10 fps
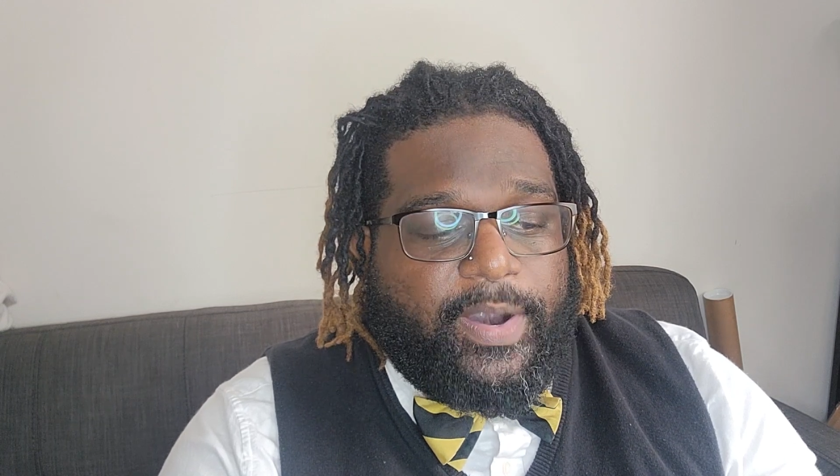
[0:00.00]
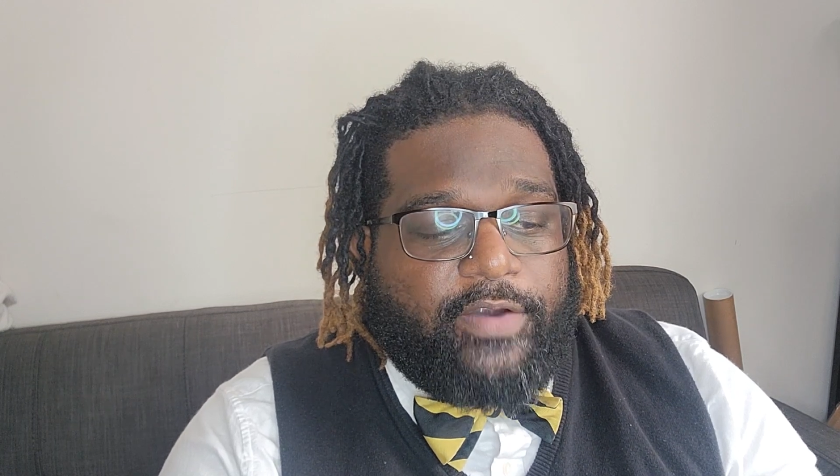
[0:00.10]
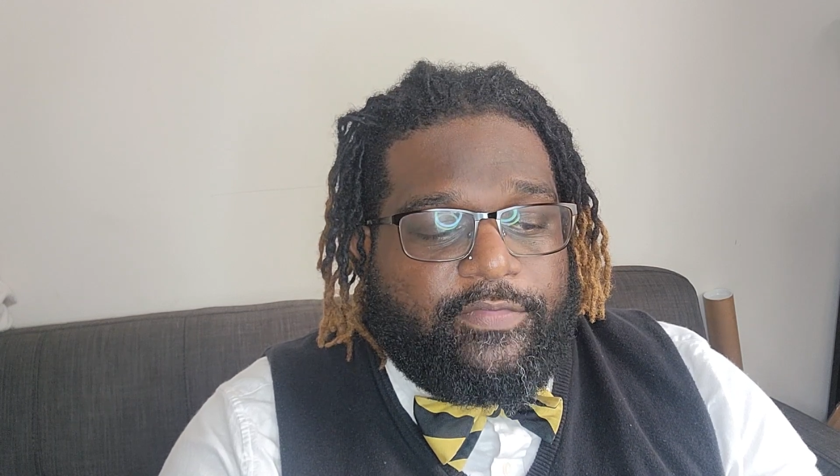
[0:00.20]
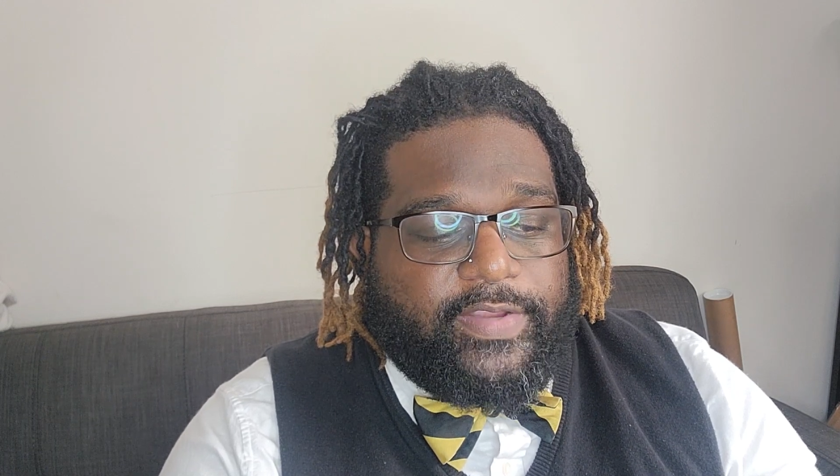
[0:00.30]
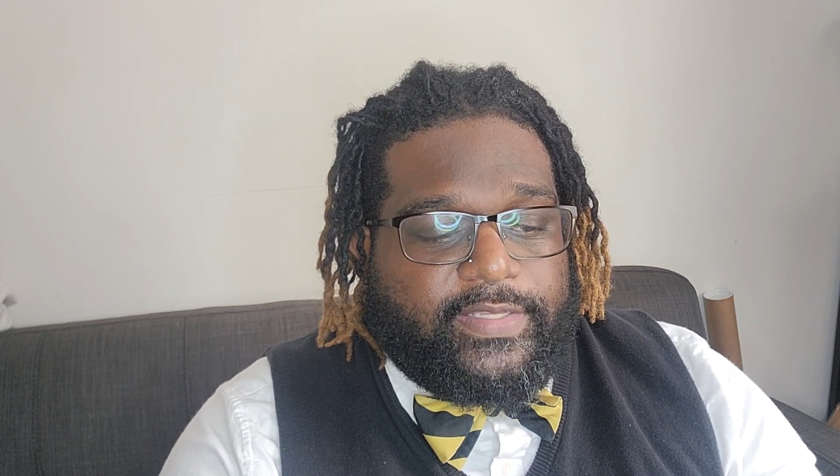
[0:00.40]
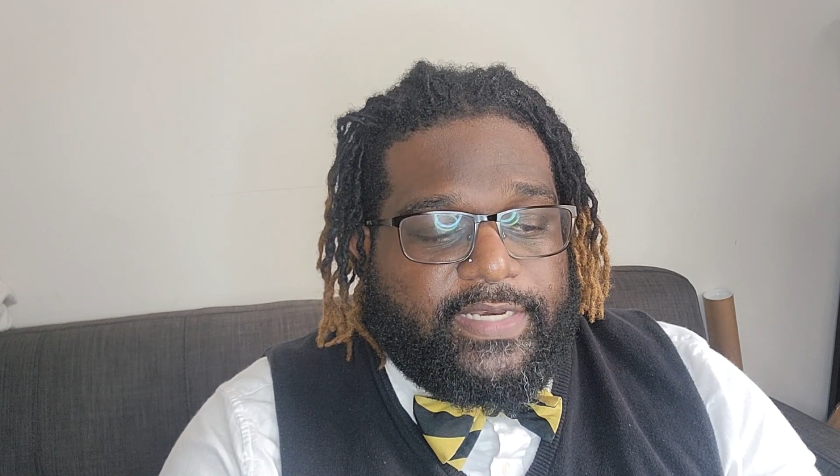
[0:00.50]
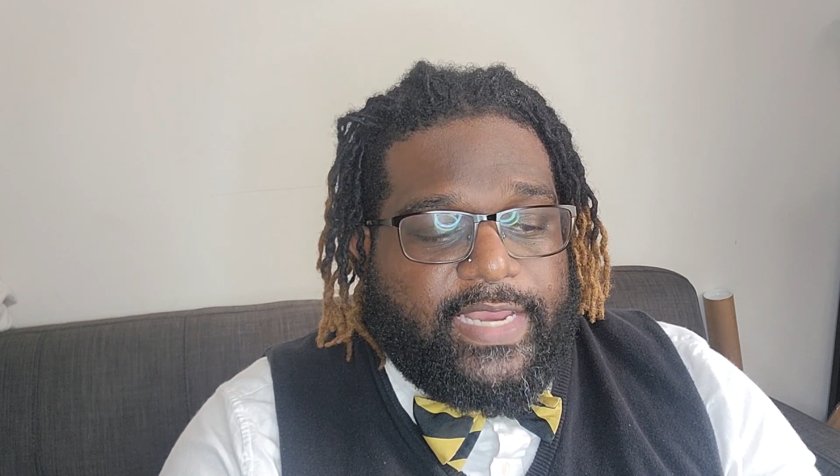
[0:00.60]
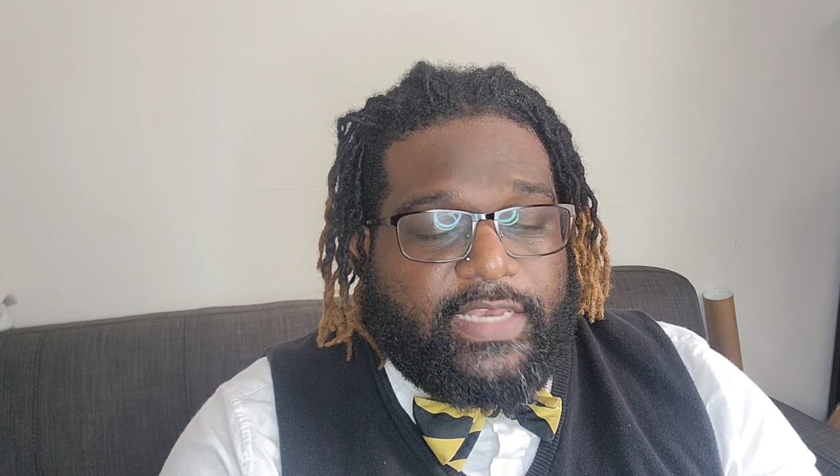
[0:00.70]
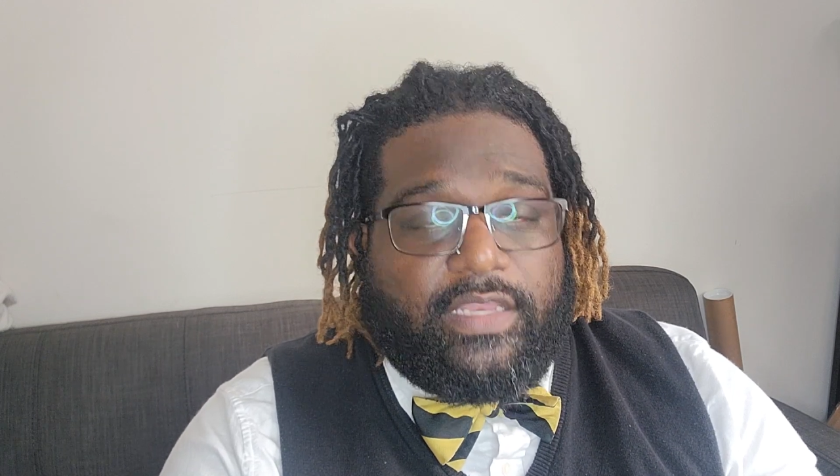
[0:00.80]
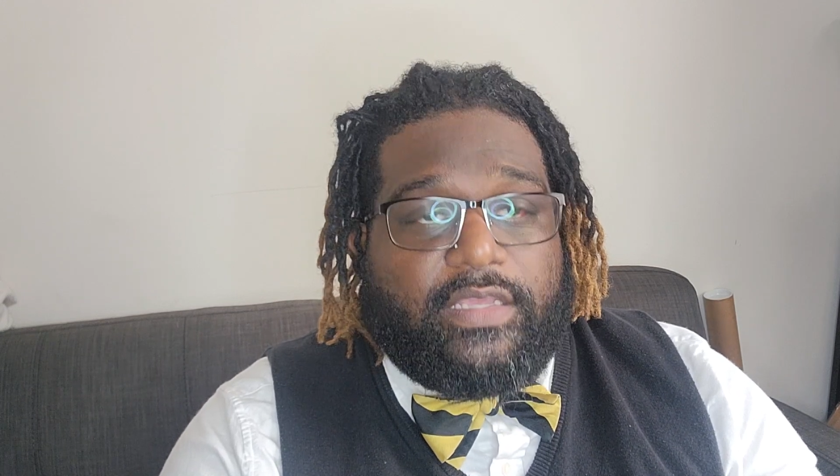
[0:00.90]
perfect and
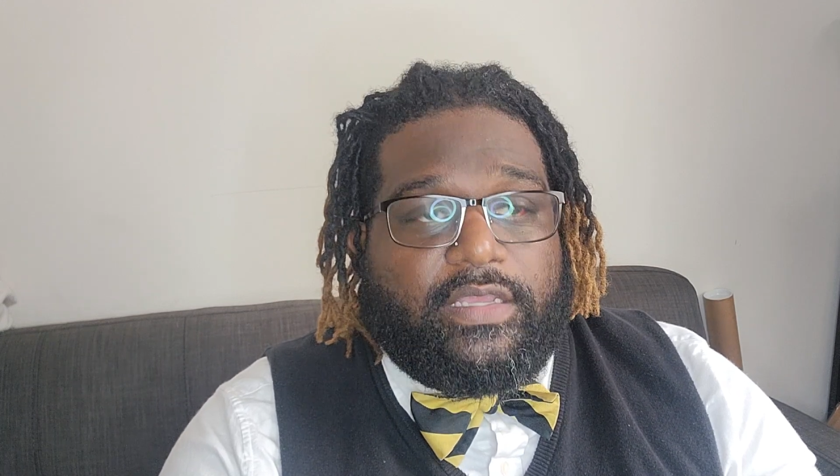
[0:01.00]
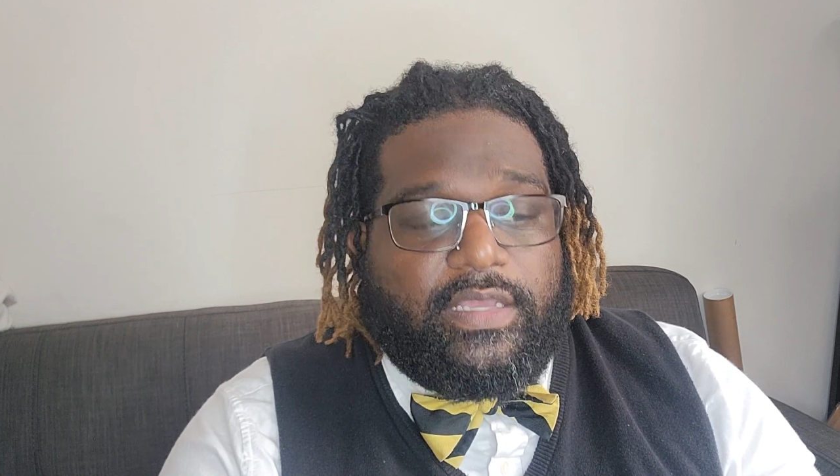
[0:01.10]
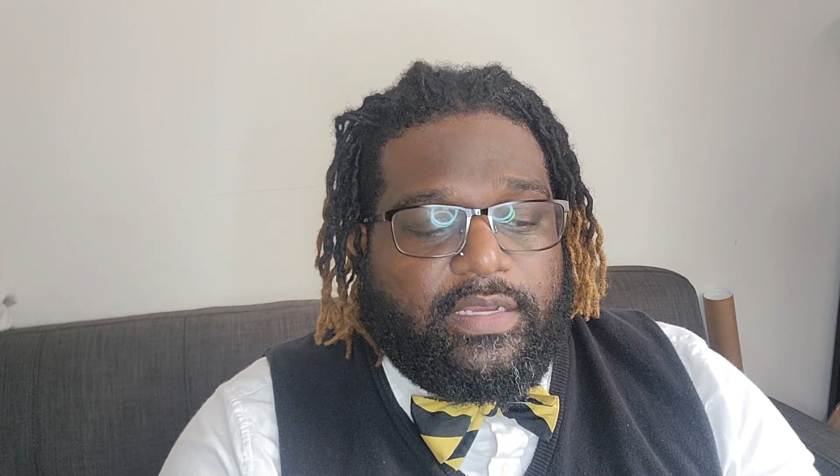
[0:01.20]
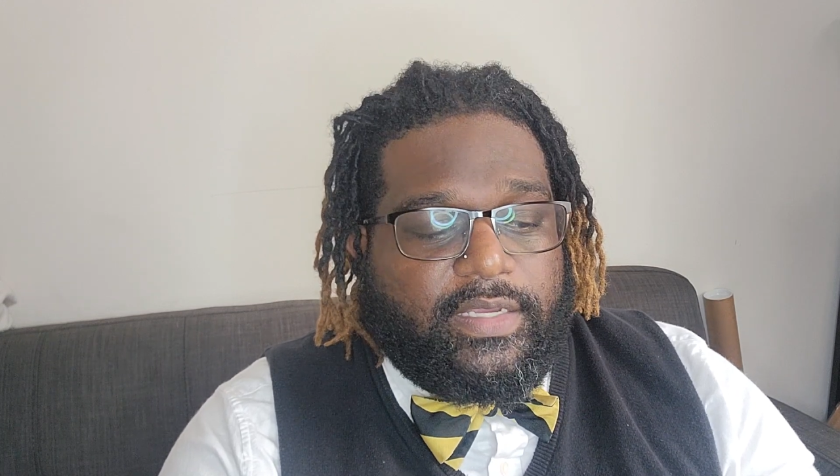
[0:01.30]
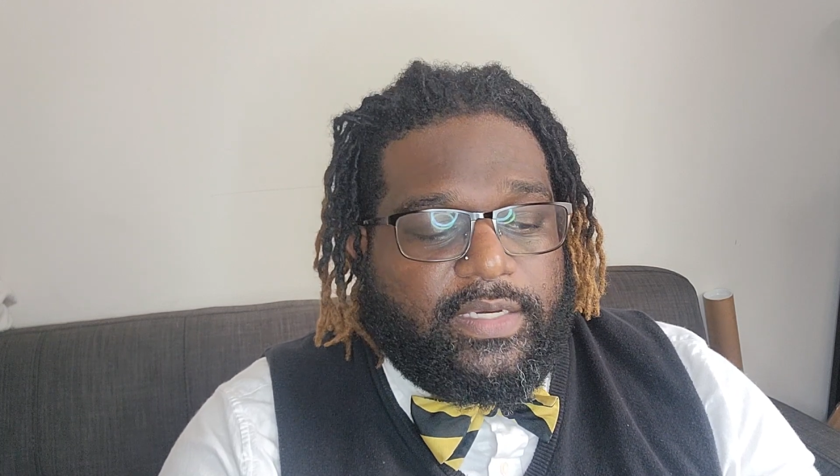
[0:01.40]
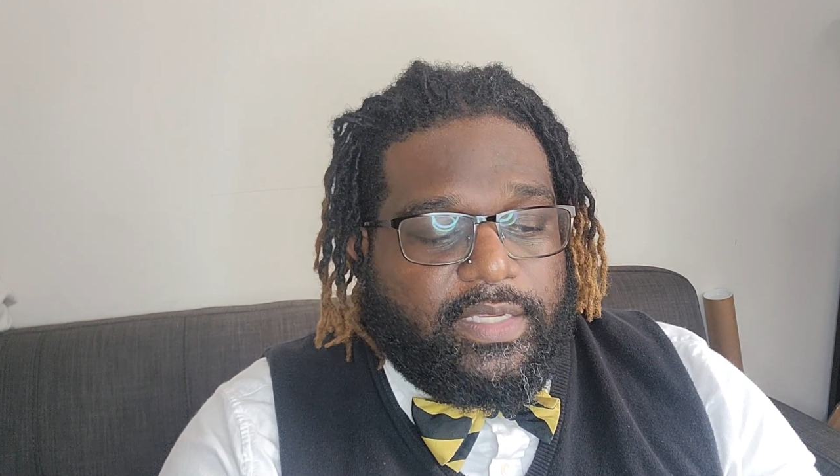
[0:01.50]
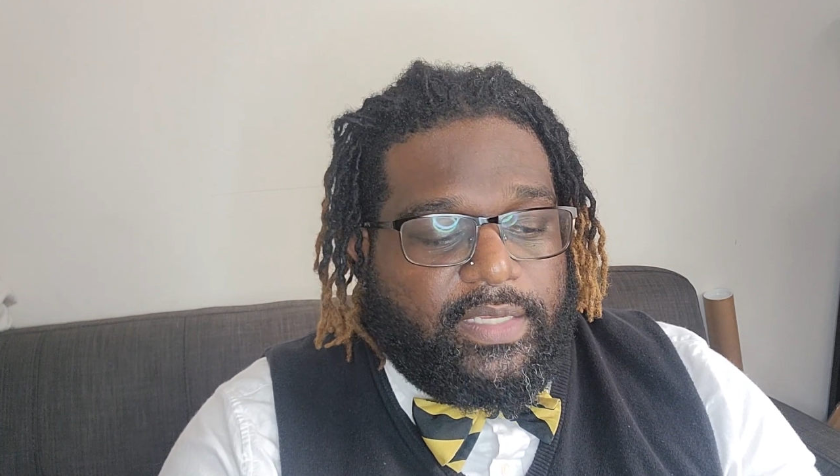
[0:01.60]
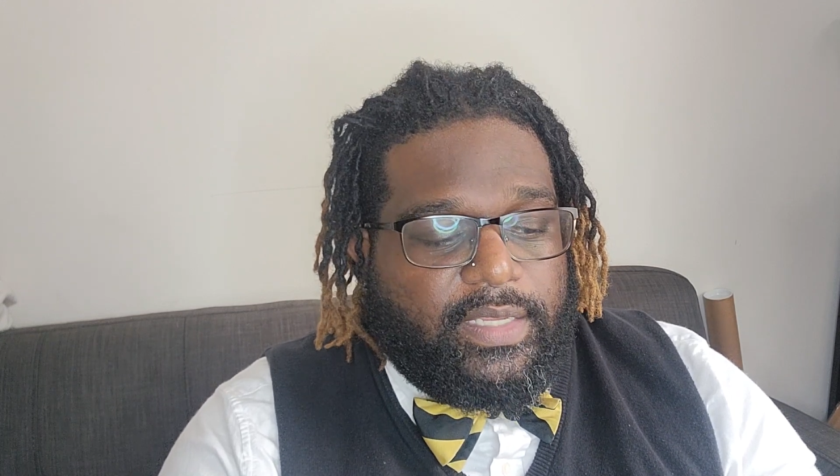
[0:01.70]
they look good.